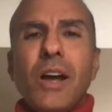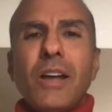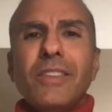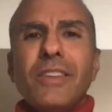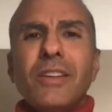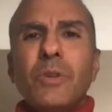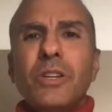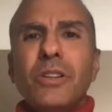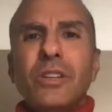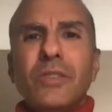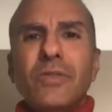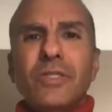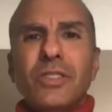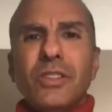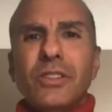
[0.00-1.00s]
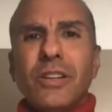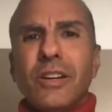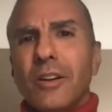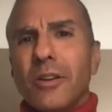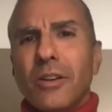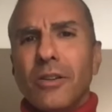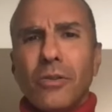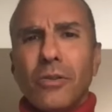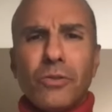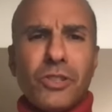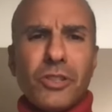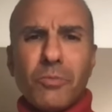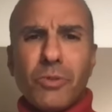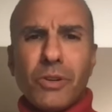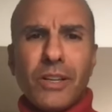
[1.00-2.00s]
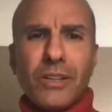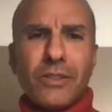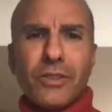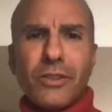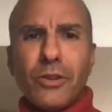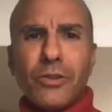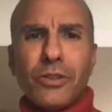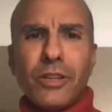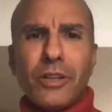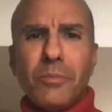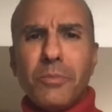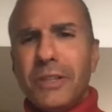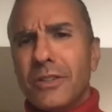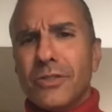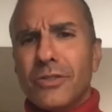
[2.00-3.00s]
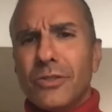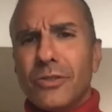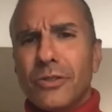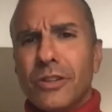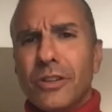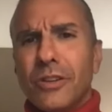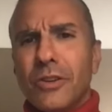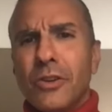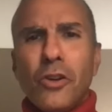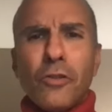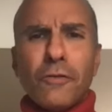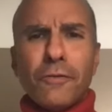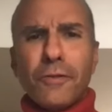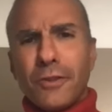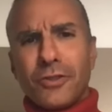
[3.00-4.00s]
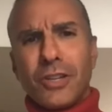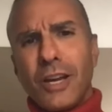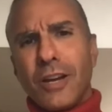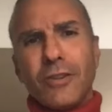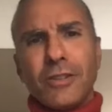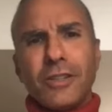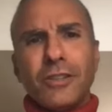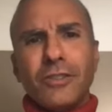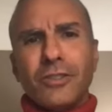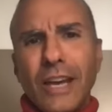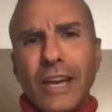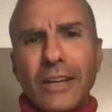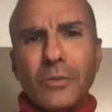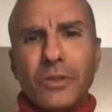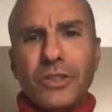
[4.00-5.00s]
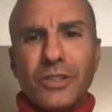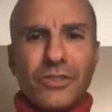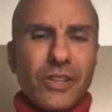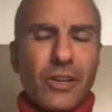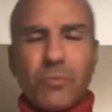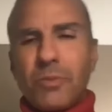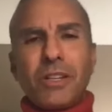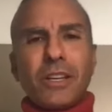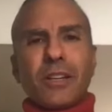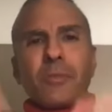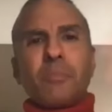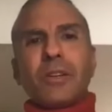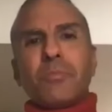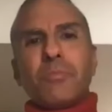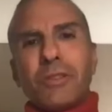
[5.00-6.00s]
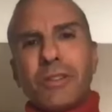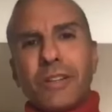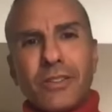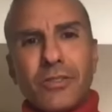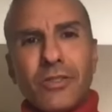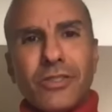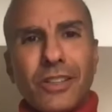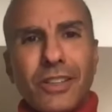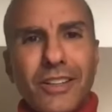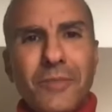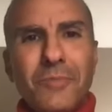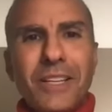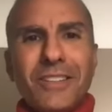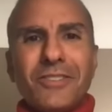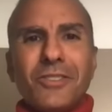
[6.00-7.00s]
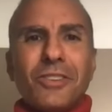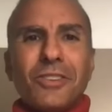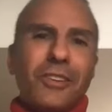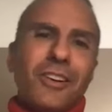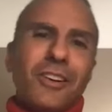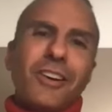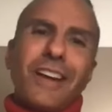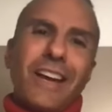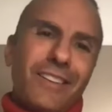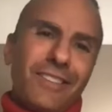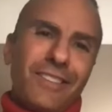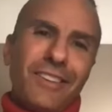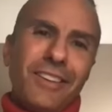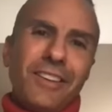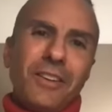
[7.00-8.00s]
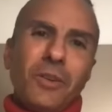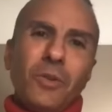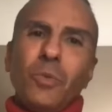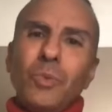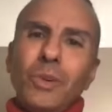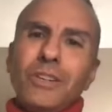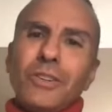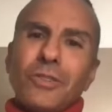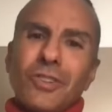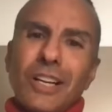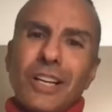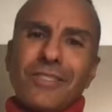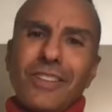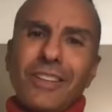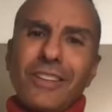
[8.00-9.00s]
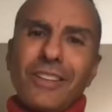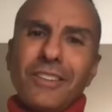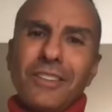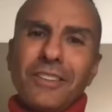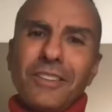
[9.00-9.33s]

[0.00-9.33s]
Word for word: i think we could even declare ojibwe and dakota minnesota first heritage languages that'd be like a big political thing in minnesota all right window dressing